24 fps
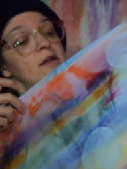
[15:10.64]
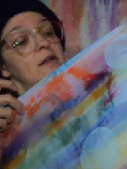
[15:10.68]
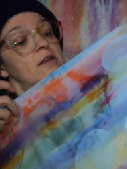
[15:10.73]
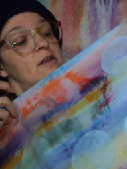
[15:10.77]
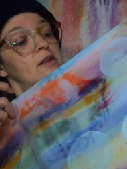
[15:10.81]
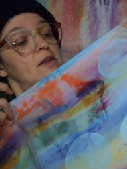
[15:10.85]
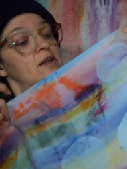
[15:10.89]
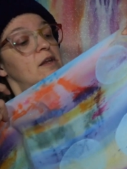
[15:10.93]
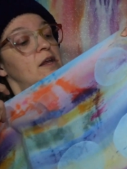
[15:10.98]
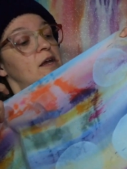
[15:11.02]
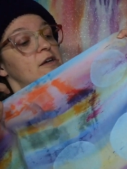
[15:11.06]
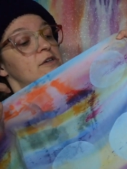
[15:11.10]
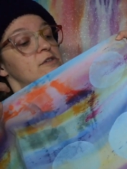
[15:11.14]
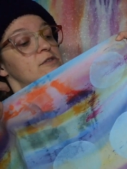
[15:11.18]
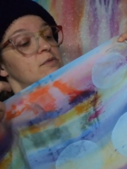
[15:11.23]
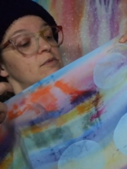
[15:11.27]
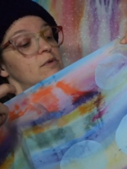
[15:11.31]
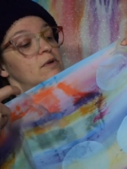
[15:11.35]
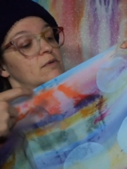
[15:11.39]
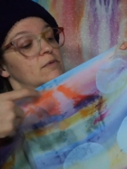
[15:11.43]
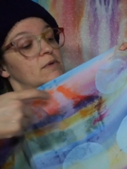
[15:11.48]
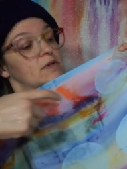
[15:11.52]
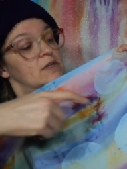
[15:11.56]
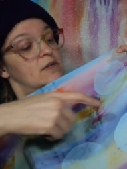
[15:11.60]
the next
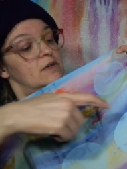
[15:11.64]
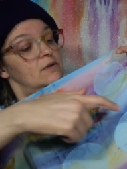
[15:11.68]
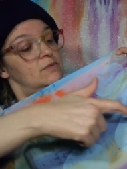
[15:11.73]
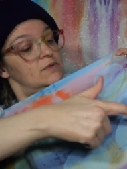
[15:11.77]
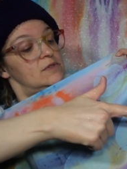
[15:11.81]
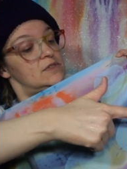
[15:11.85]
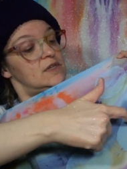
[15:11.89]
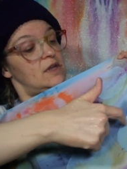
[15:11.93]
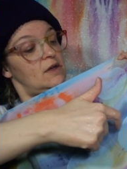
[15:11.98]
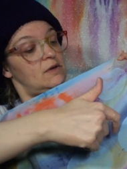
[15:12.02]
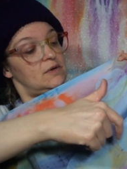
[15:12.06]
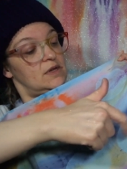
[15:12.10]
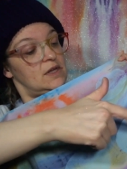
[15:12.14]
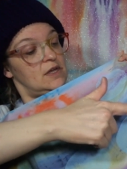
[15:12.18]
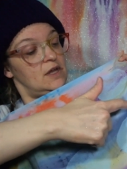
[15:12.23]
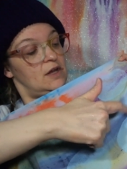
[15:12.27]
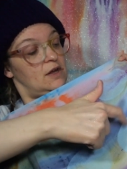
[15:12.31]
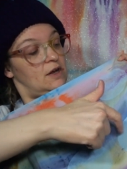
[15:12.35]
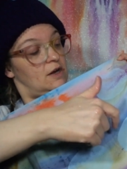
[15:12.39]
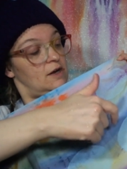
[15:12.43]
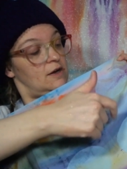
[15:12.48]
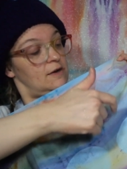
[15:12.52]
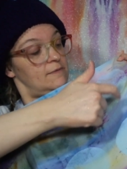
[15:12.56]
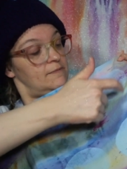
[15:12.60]
one we did was down
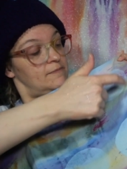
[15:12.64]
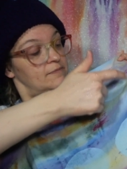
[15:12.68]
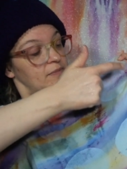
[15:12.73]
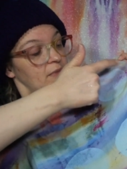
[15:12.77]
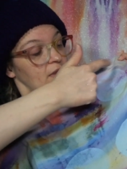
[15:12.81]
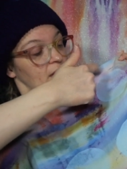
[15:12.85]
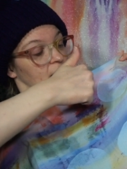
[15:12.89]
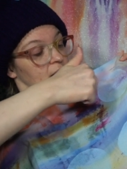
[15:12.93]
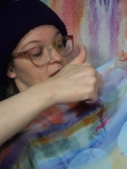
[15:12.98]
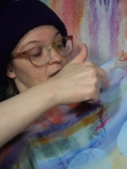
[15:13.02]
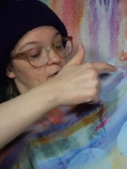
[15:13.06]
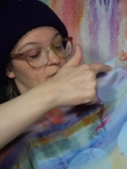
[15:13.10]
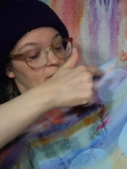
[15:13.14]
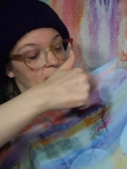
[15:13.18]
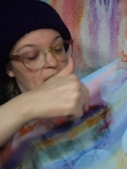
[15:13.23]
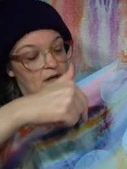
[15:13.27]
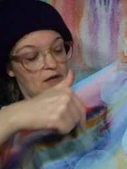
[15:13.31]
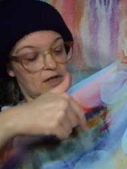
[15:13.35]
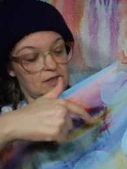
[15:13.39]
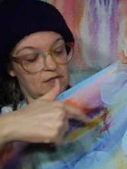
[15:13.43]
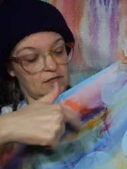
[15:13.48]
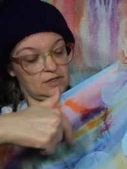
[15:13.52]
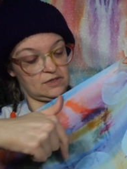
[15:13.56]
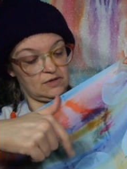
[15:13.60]
here, and then we
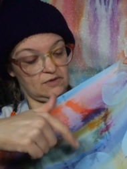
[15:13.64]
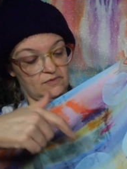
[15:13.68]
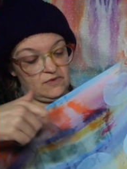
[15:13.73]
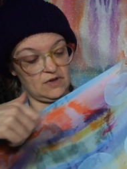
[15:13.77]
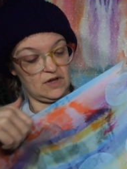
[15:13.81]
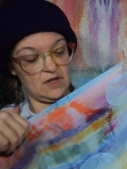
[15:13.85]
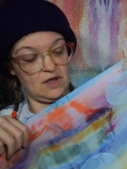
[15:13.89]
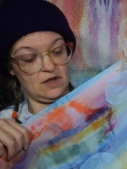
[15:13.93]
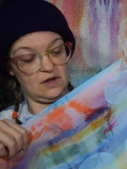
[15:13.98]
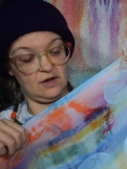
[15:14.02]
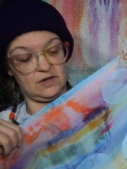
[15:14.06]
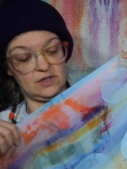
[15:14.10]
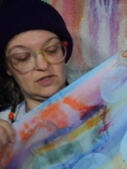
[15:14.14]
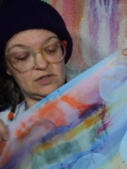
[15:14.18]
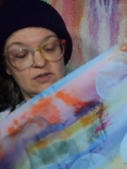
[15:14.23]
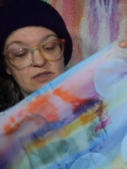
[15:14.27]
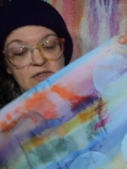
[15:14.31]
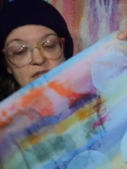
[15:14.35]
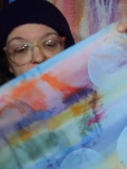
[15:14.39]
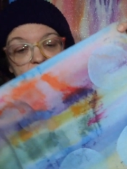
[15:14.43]
got this over here. So it's